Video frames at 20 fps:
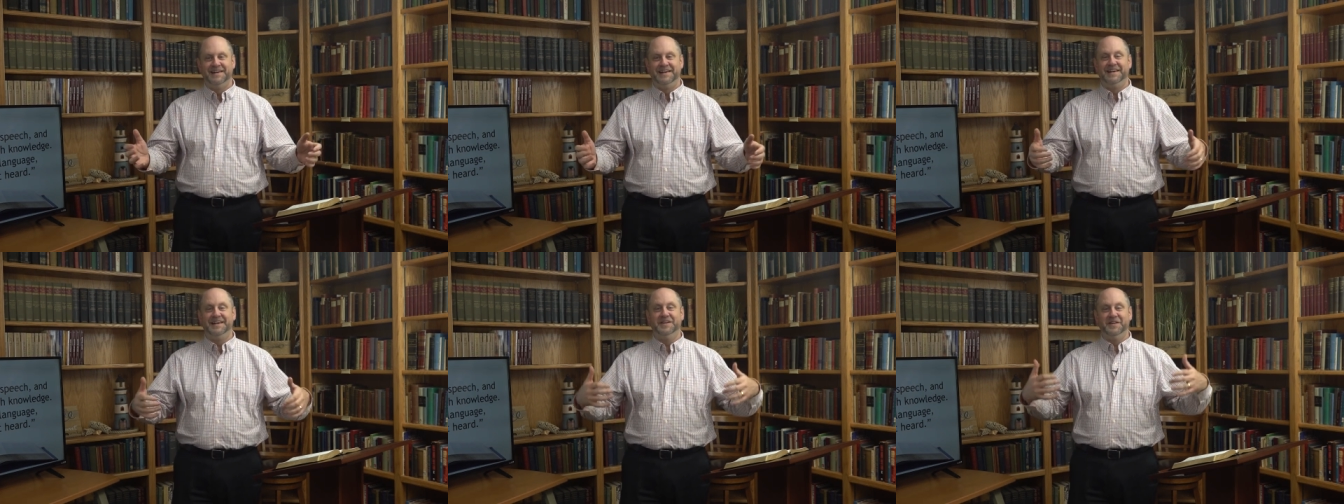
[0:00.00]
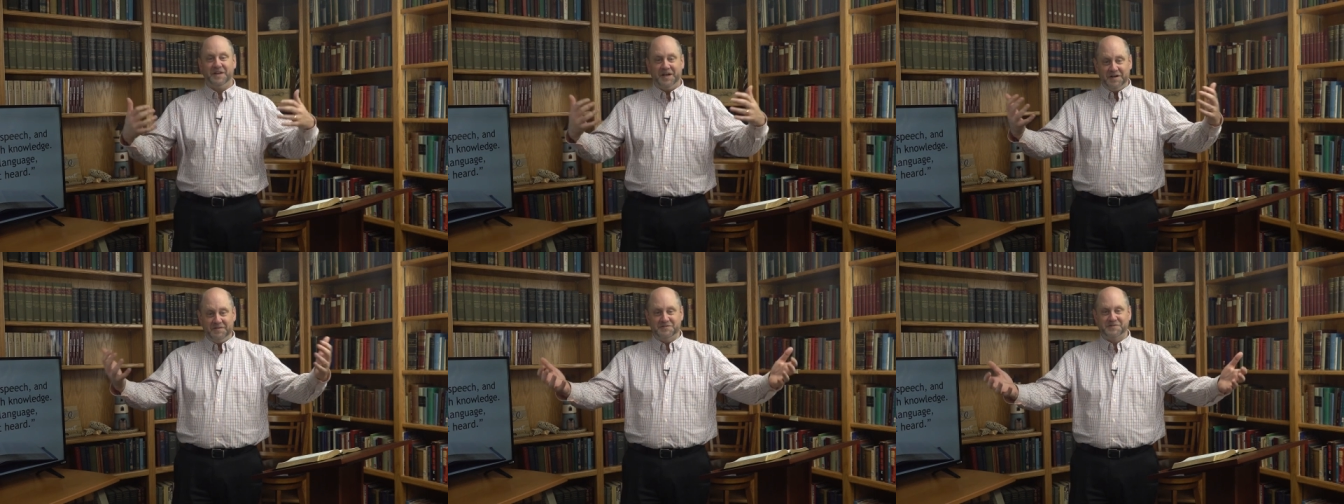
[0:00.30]
He
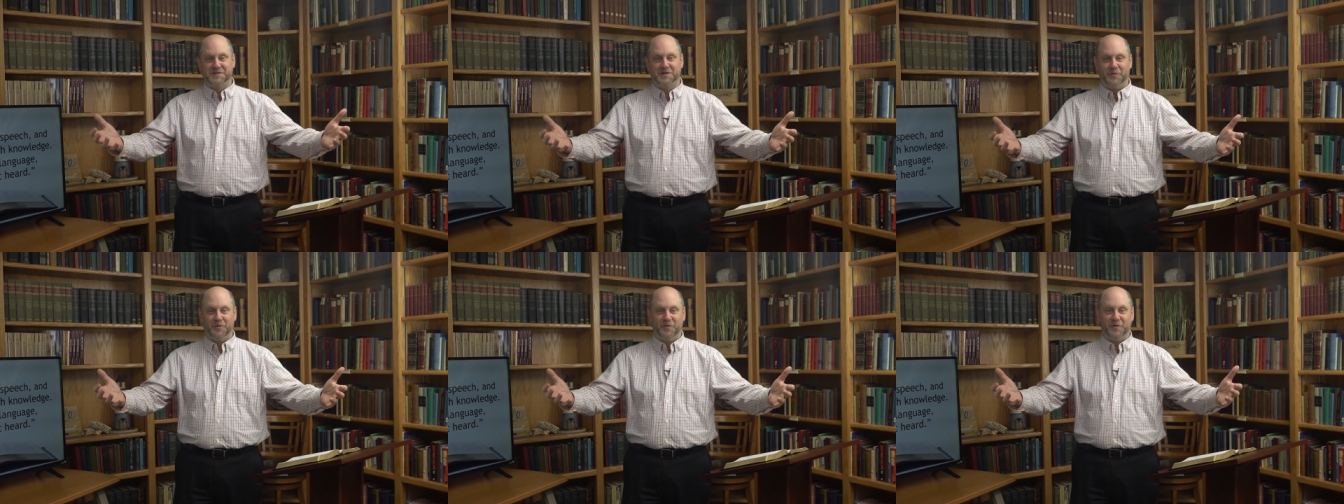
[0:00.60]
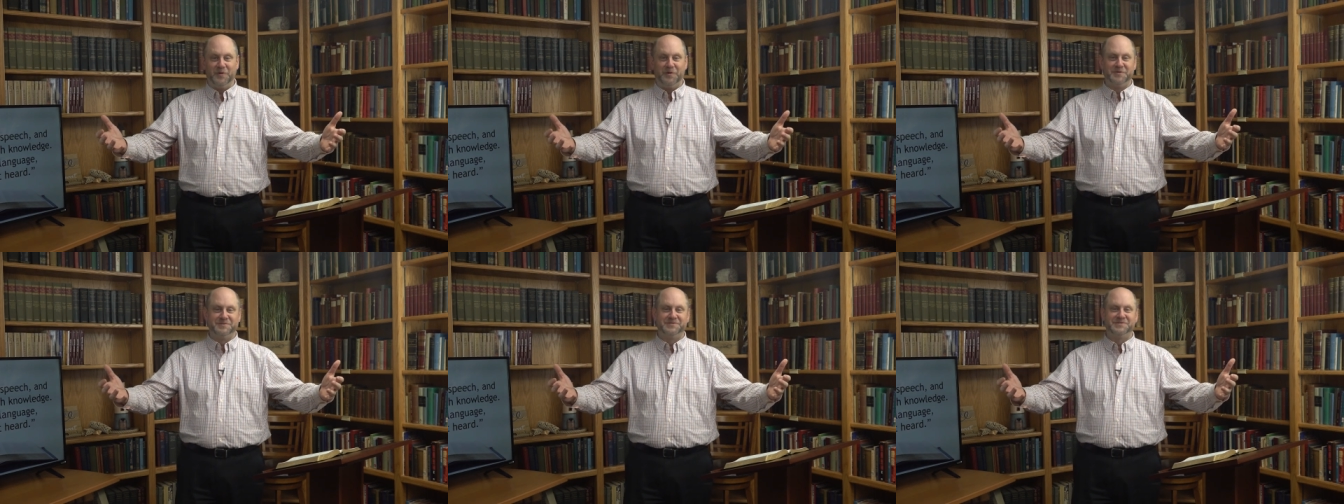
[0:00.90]
loves the
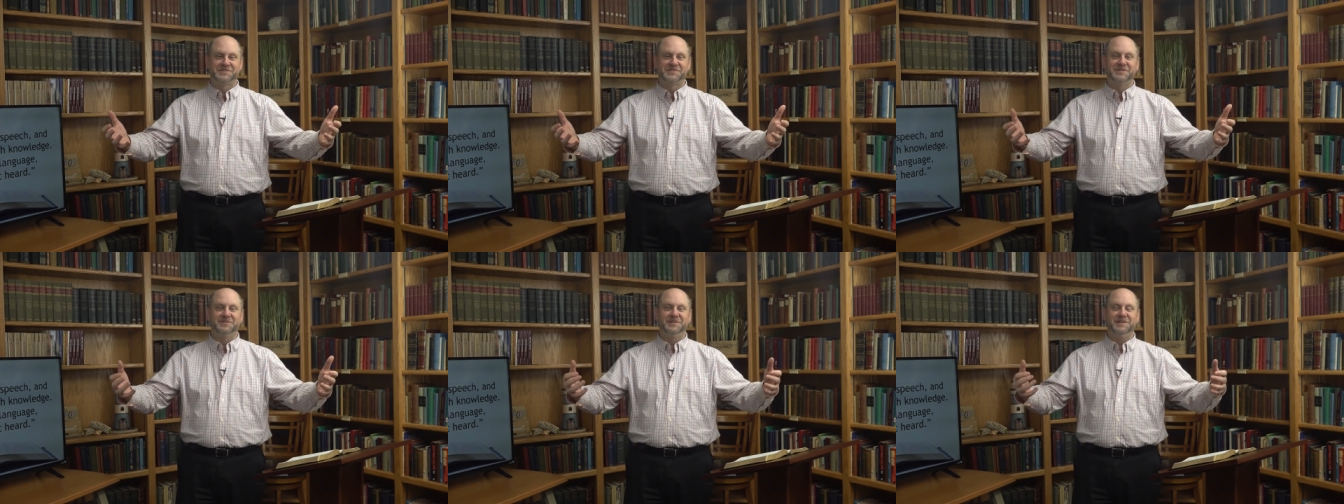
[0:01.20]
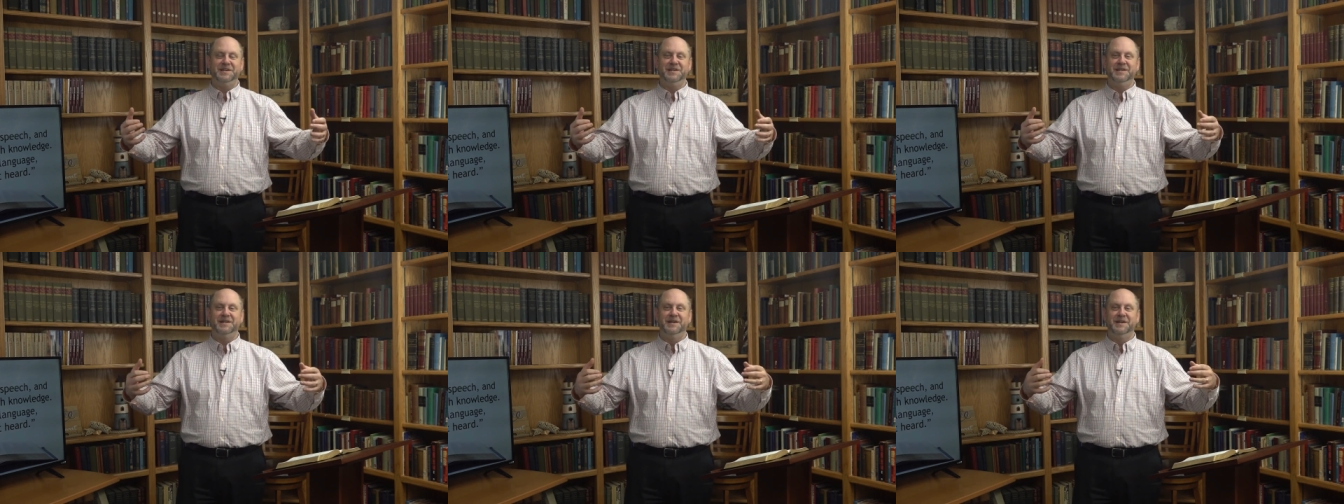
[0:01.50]
world, so
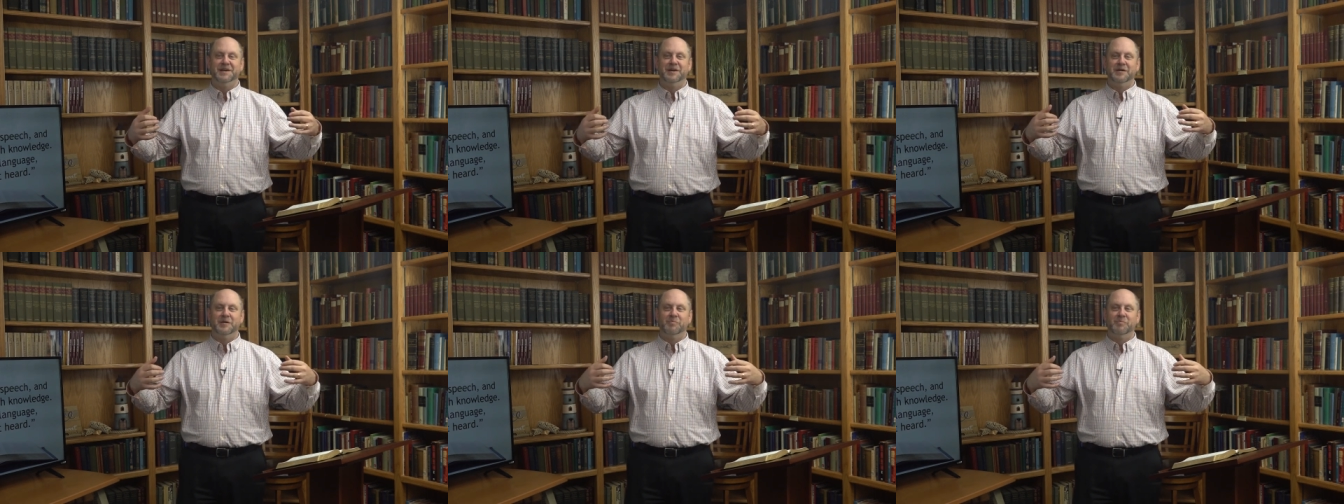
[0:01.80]
He